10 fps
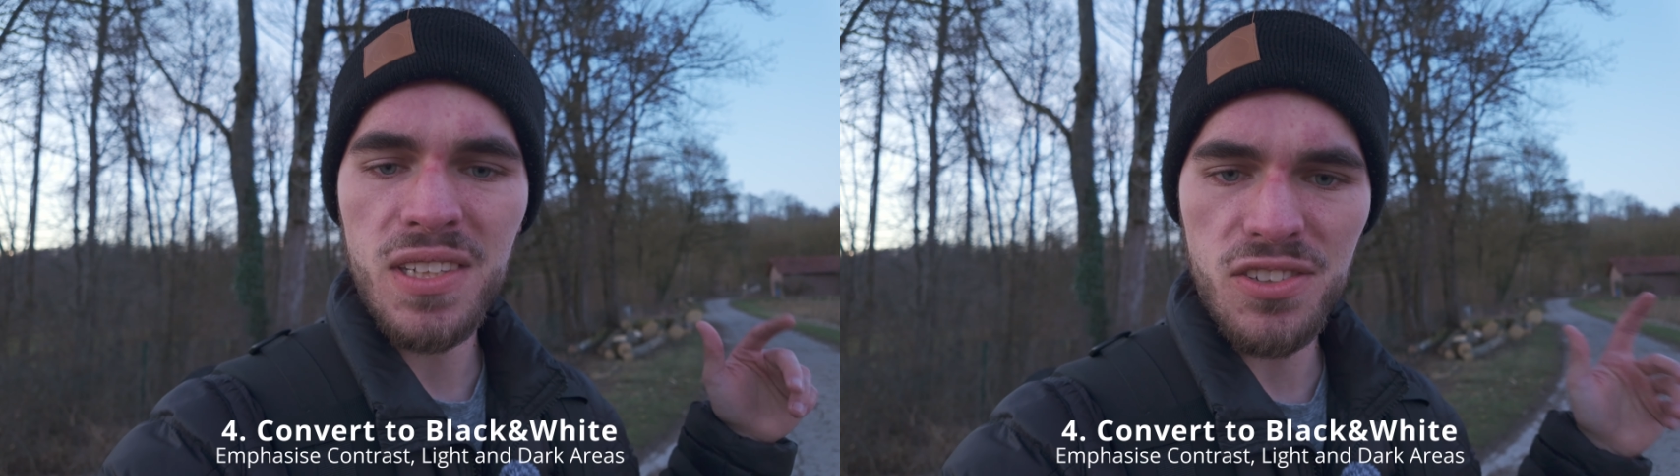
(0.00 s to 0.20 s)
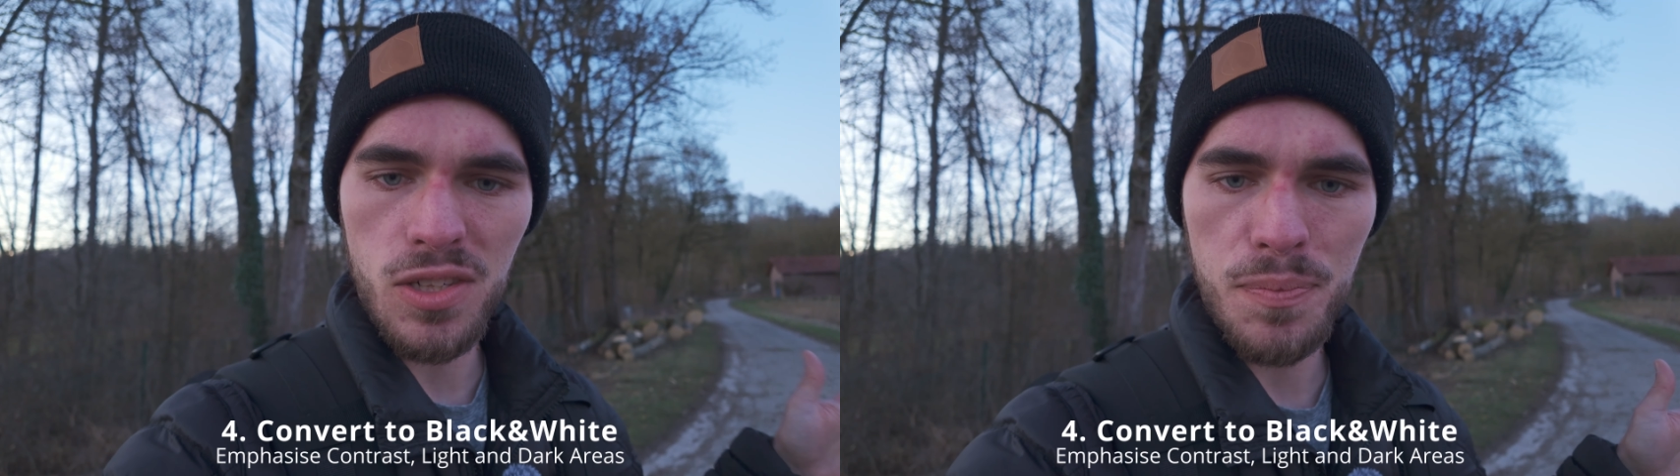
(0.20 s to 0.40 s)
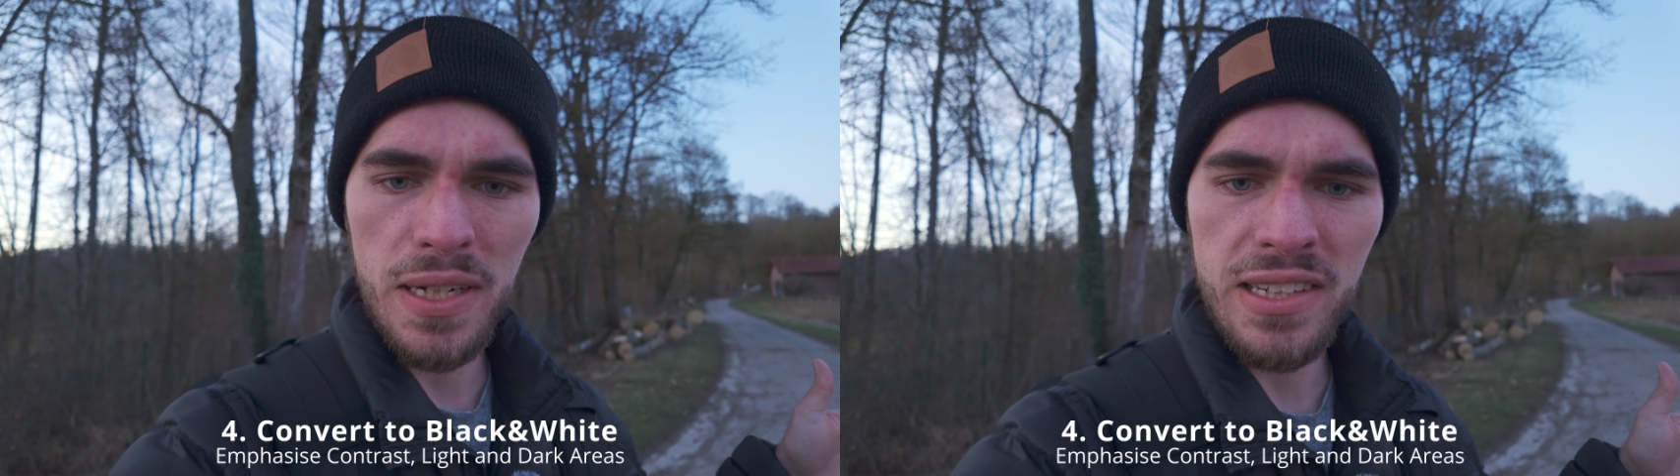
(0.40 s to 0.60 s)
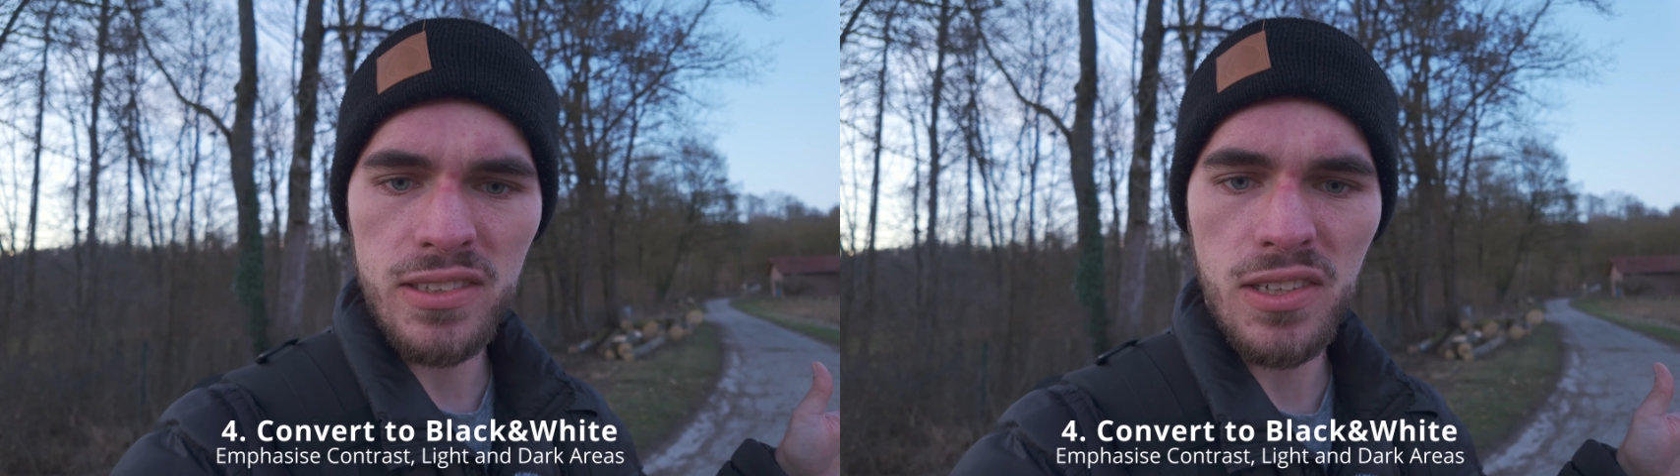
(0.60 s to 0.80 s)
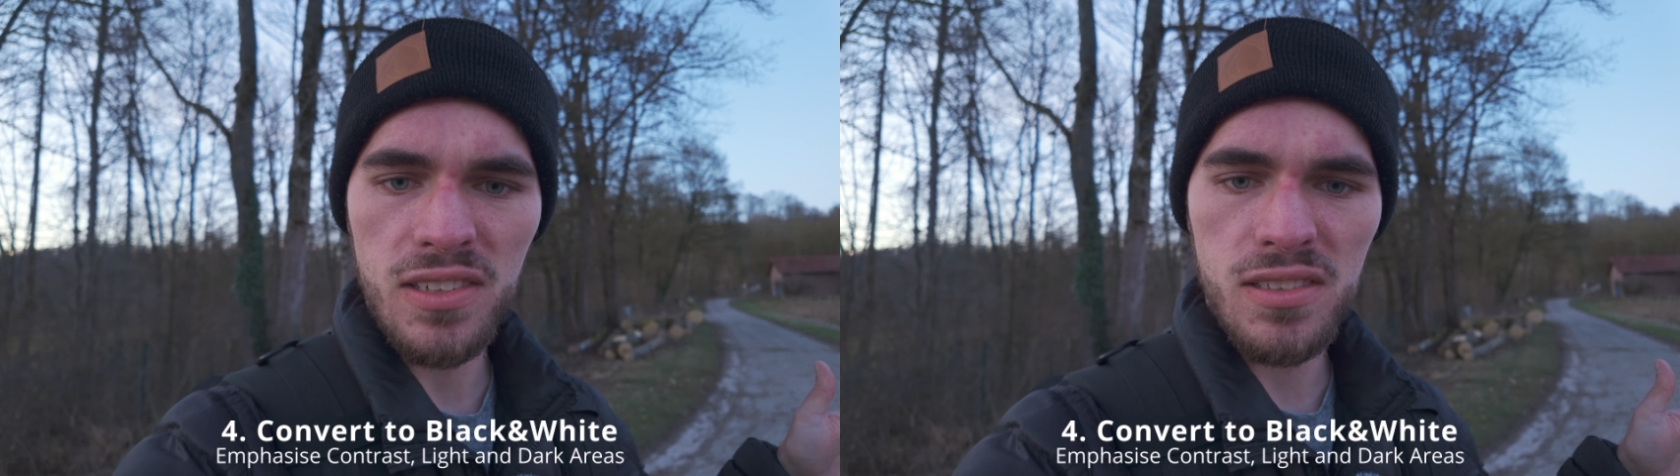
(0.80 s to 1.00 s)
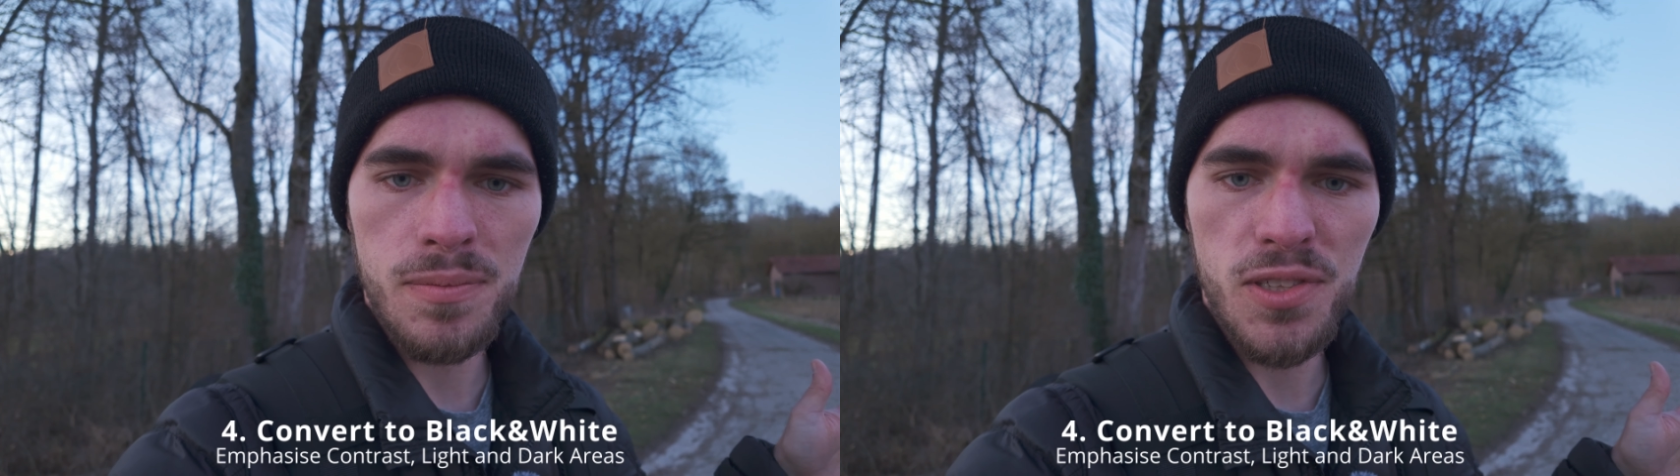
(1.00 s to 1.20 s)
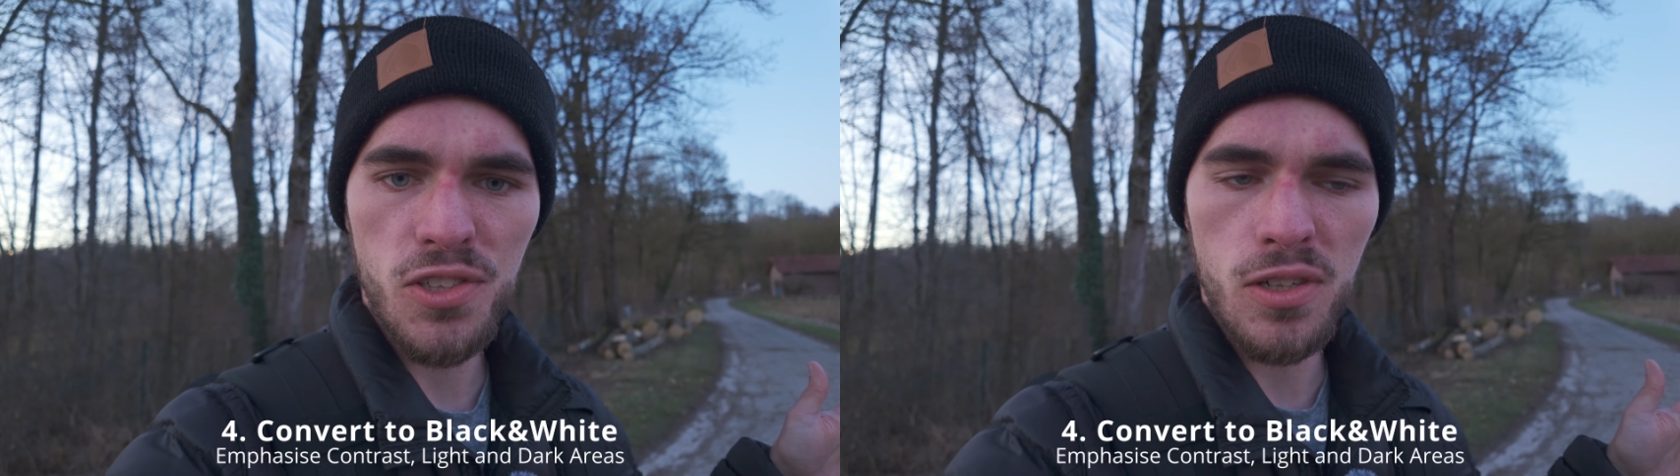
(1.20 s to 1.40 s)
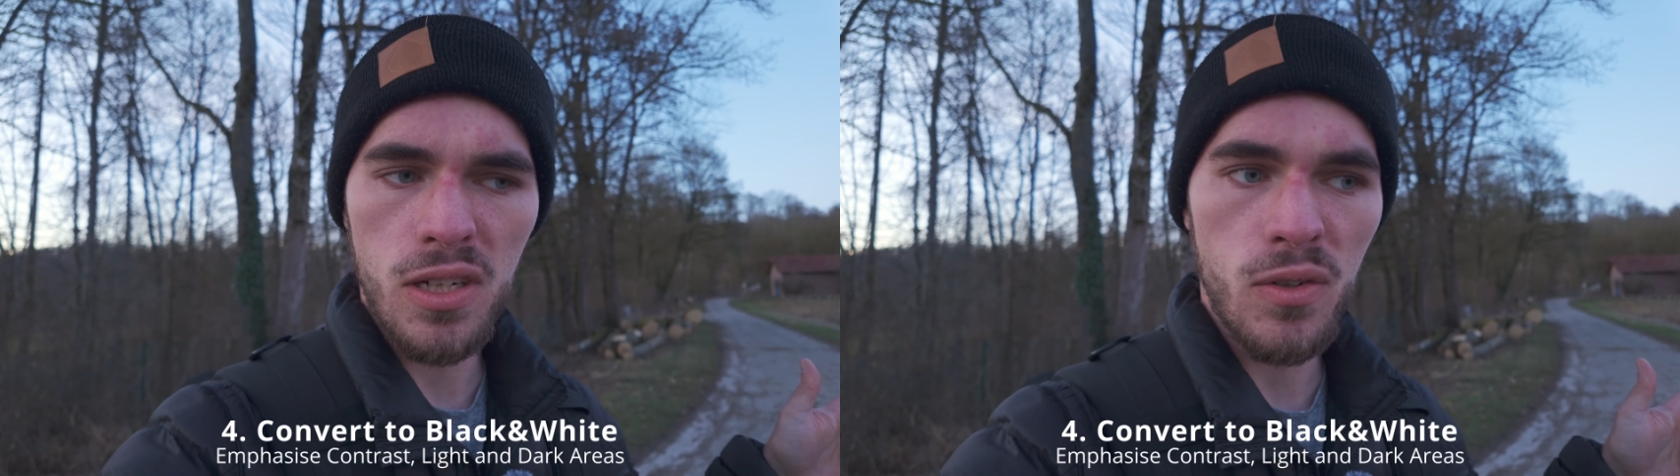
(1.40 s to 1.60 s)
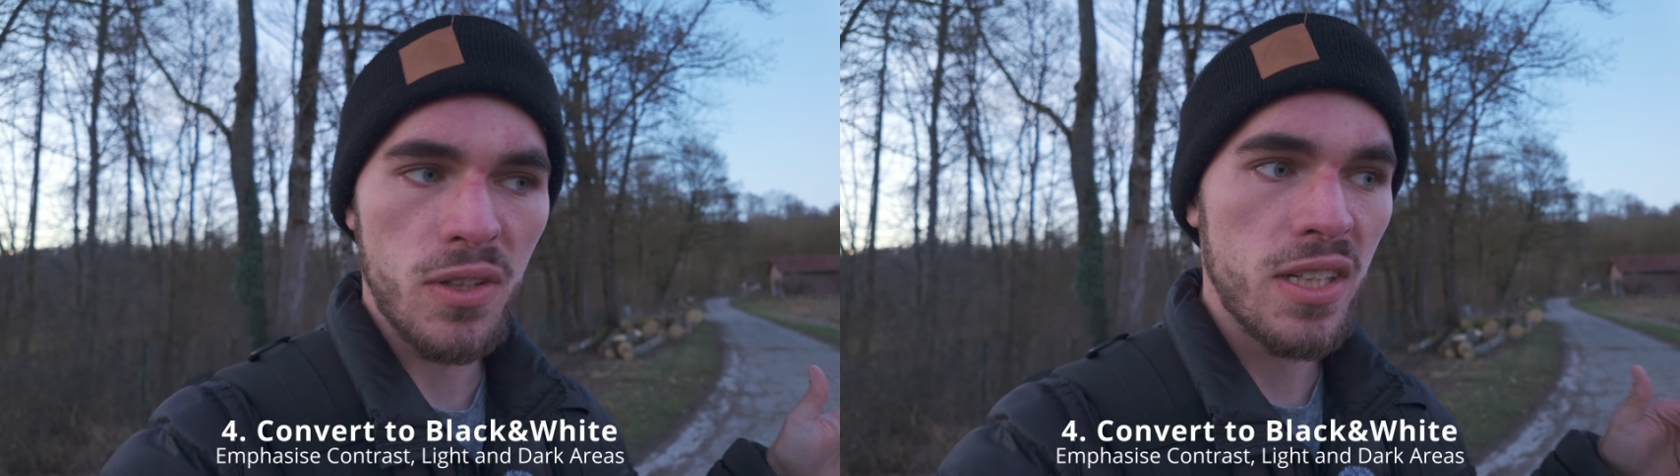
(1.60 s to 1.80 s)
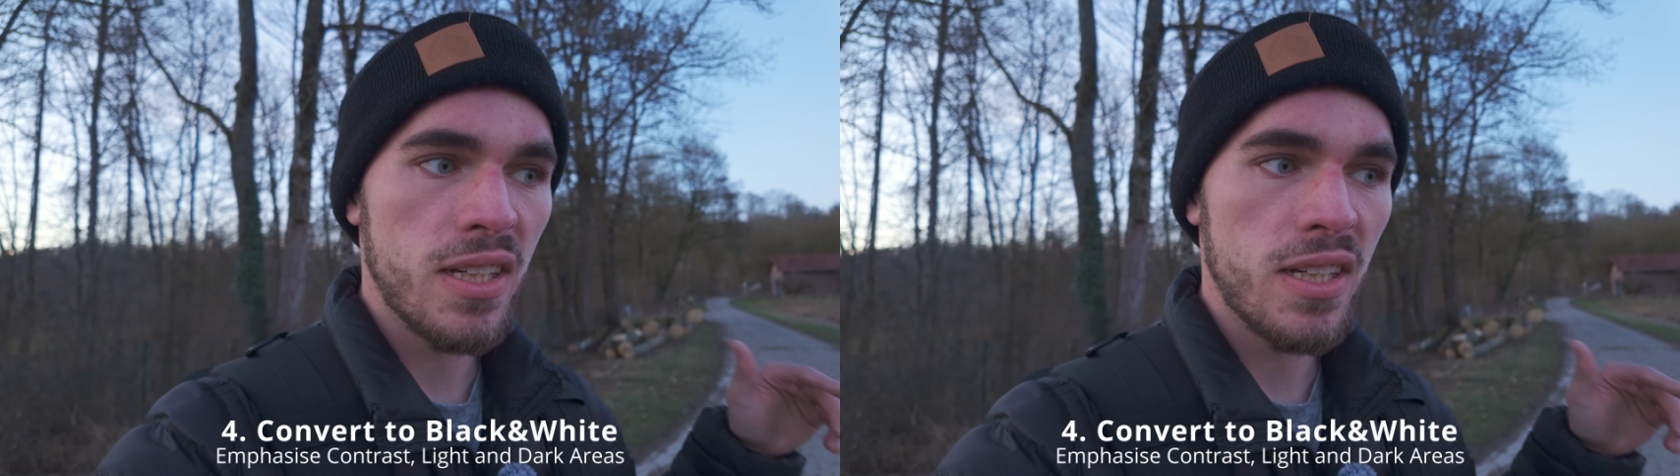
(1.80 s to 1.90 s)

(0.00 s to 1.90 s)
So depending on how this image turned out,